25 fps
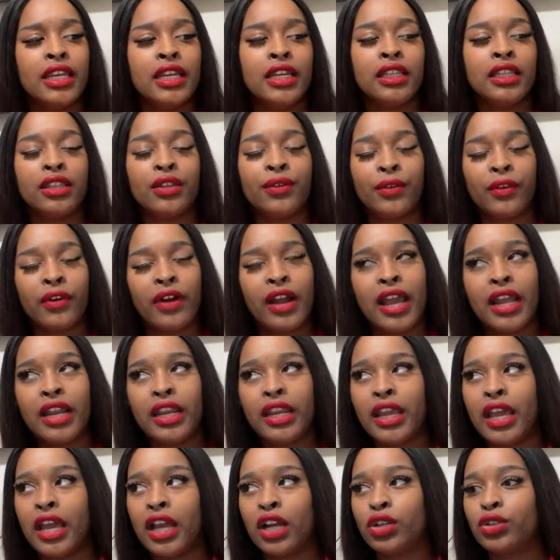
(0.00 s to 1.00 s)
The
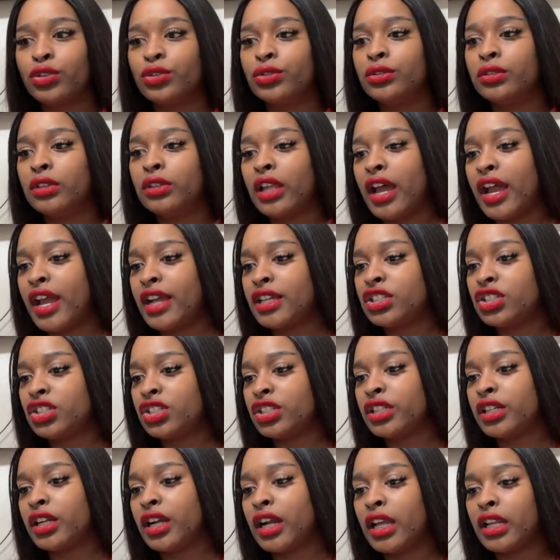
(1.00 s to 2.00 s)
variety I grew last
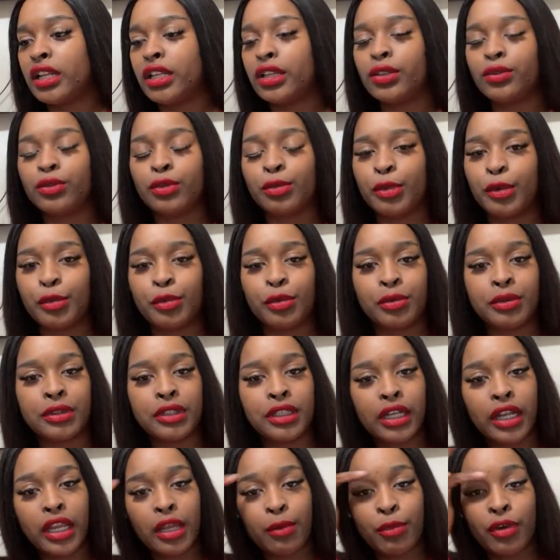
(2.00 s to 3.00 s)
year, I don't remember what the
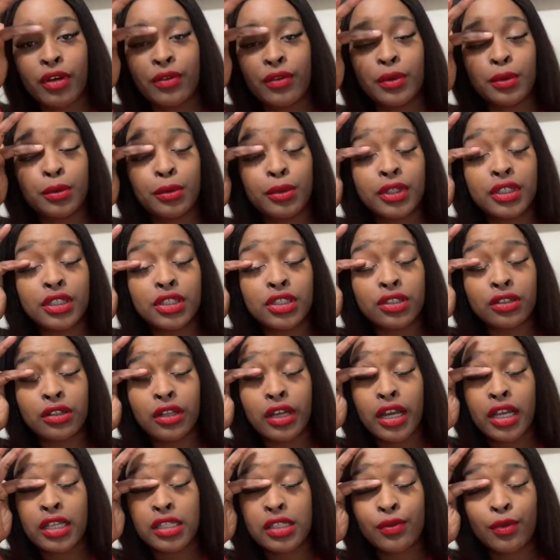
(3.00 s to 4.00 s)
name of it was, you
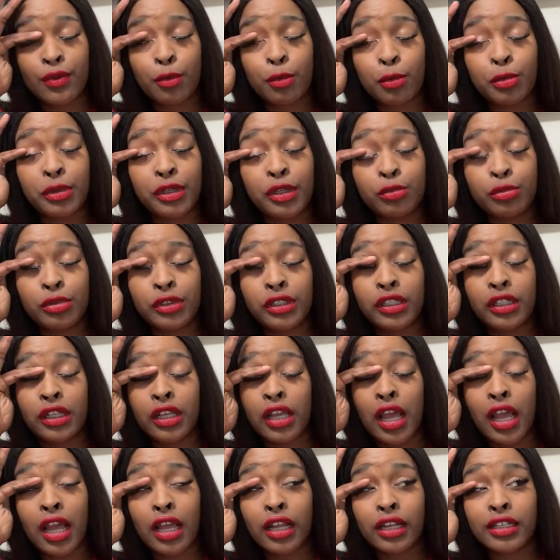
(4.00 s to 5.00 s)
guys, if I'm going to be completely
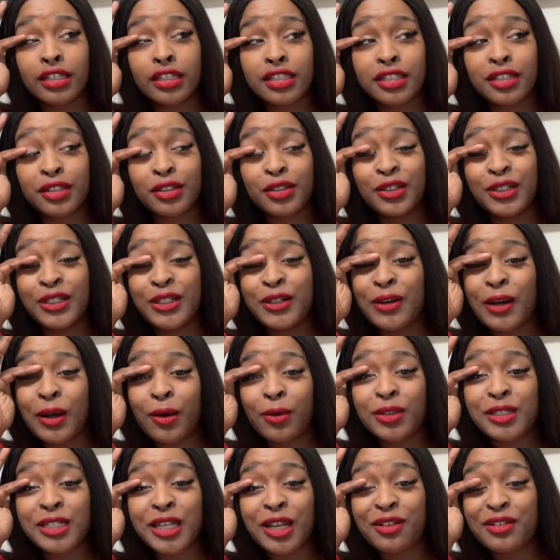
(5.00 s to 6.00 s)
honest. Ooh, I
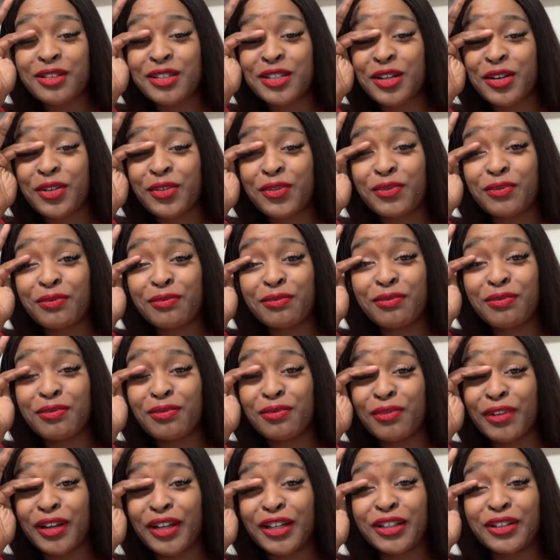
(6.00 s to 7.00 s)
wish I was in a
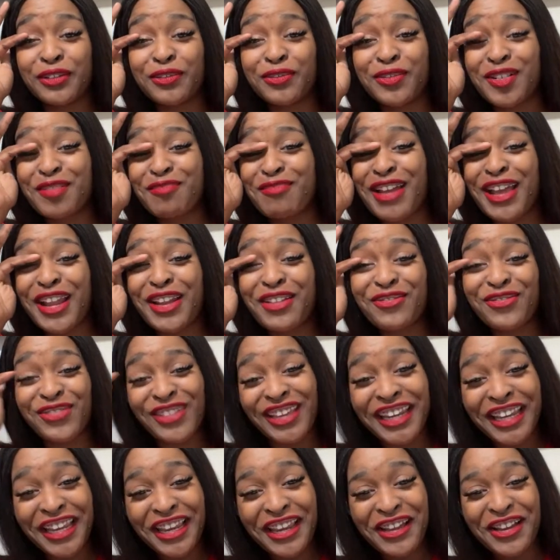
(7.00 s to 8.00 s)
regular formatted
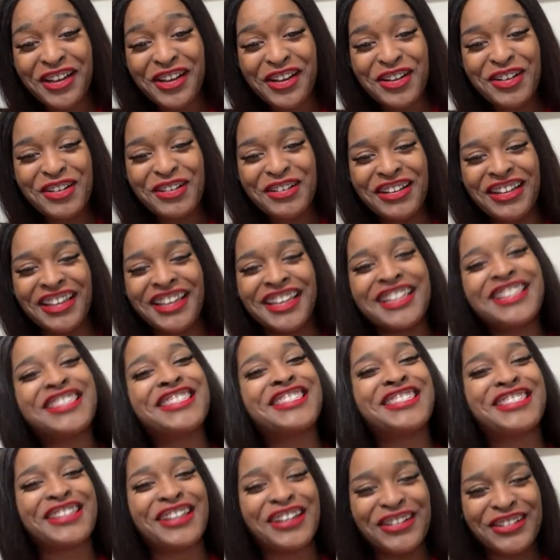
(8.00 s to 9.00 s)
video. It's
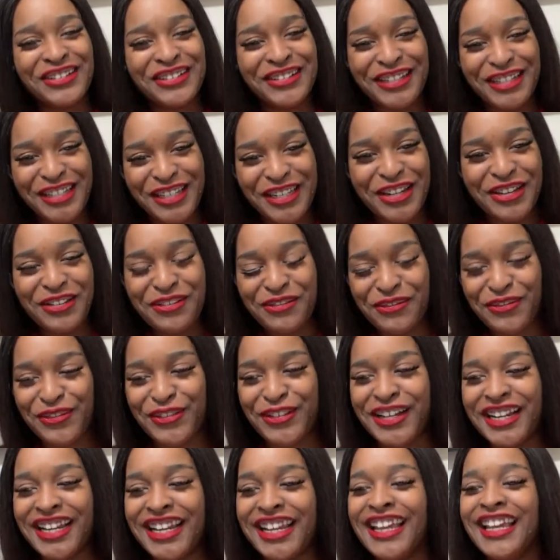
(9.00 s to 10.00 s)
so
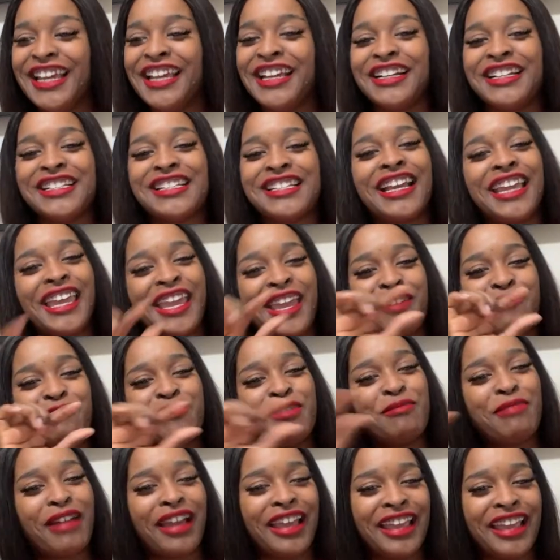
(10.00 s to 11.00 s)
different because I can't
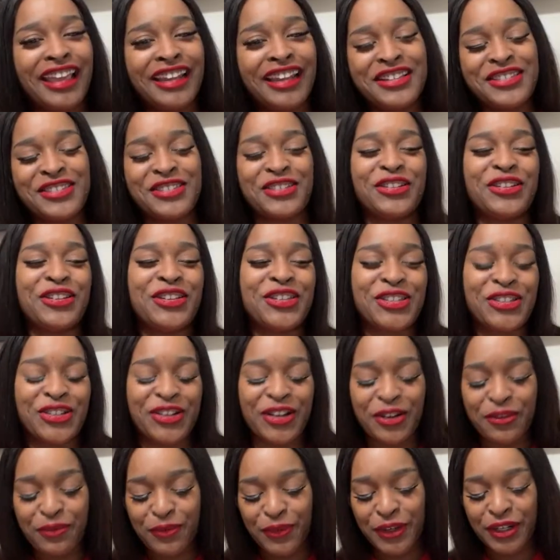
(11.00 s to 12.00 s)
put my edits on the
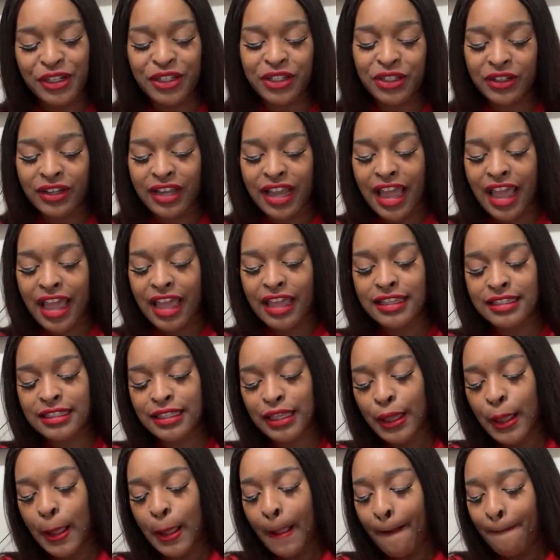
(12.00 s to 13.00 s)
screen for you guys.
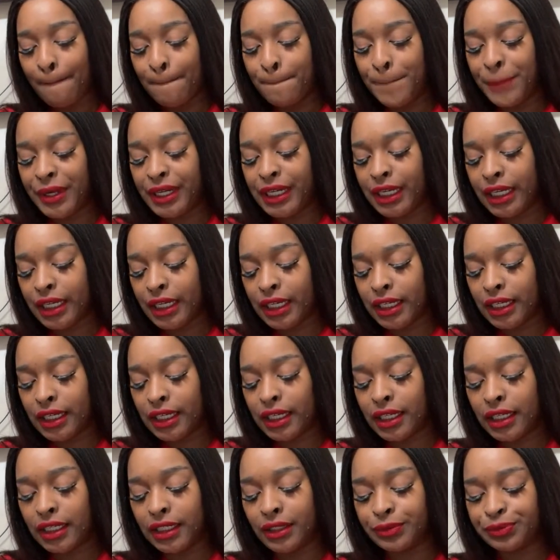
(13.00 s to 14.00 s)

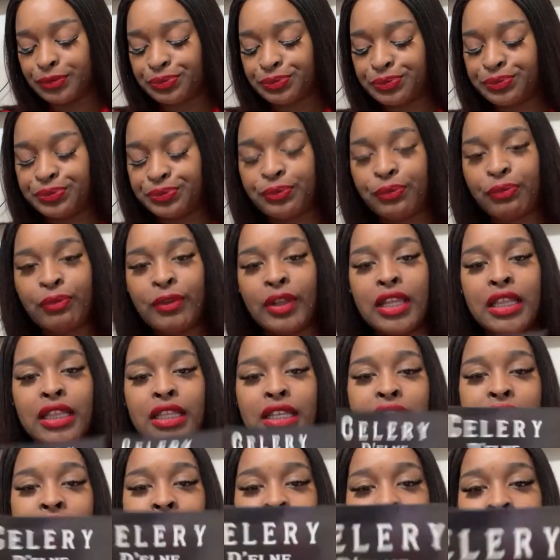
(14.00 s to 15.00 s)
But
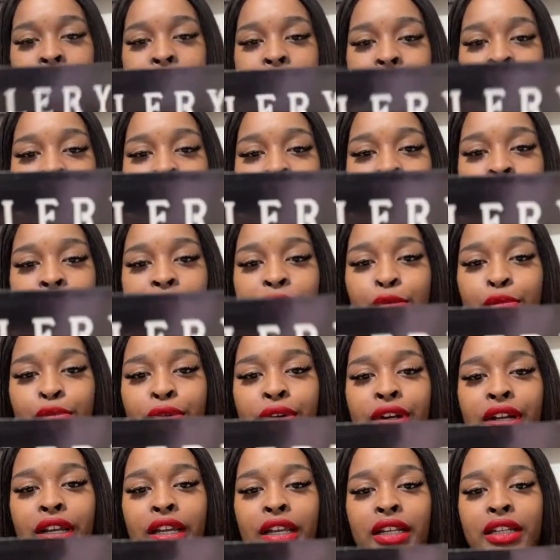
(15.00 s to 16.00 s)
this is the celery
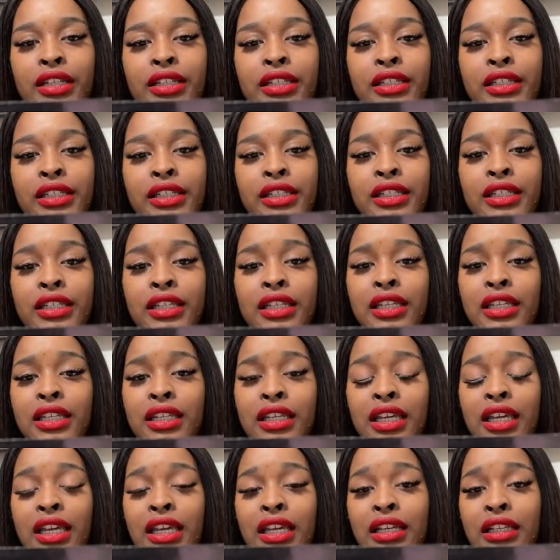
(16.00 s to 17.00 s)
brand D.
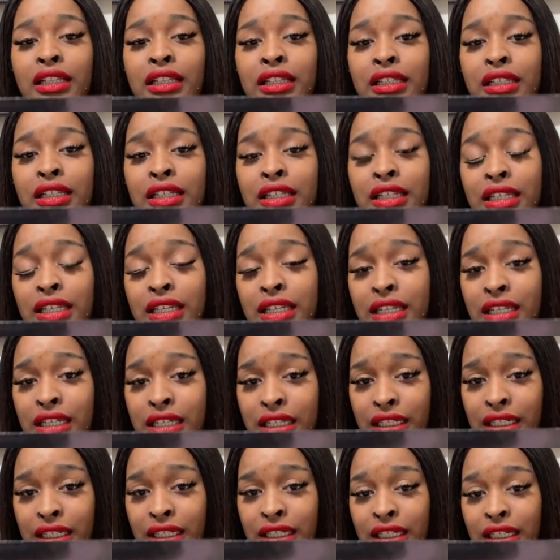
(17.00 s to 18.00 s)
Eleni.
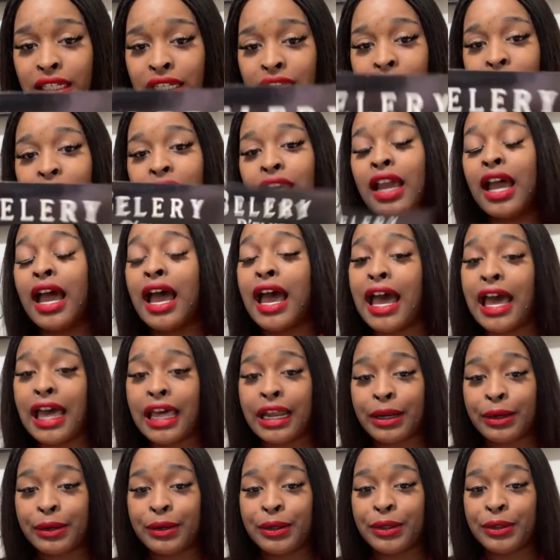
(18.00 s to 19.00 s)
I
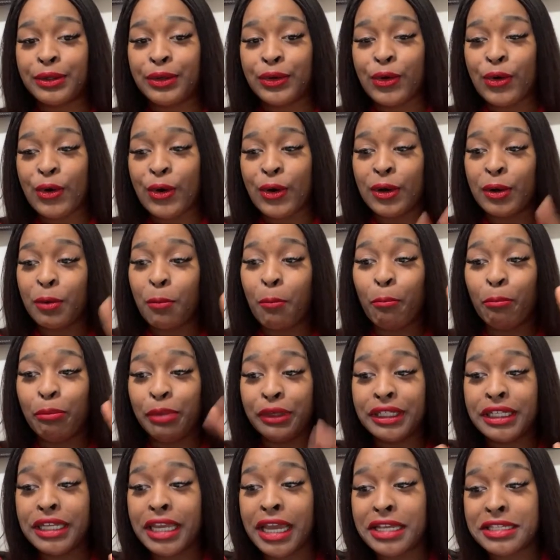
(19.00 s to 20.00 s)
don't know, y'all,
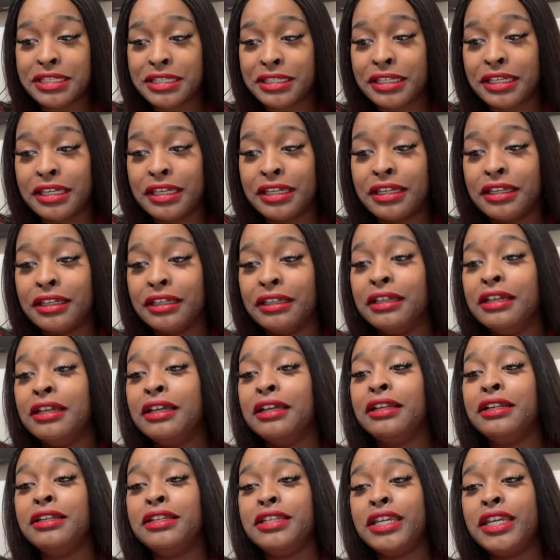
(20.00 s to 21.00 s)
but y'all see it.
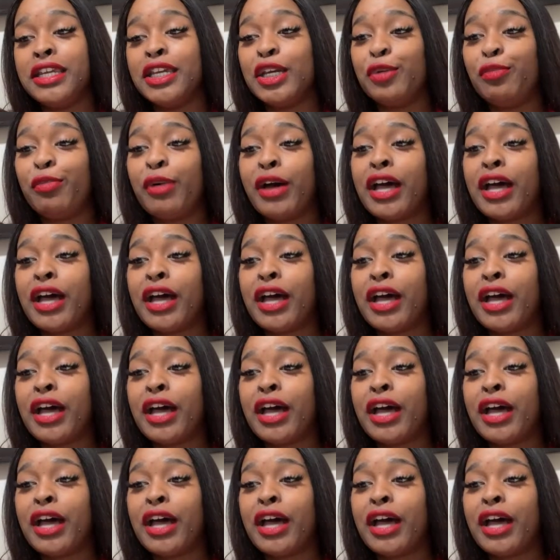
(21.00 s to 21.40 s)
D''ELNE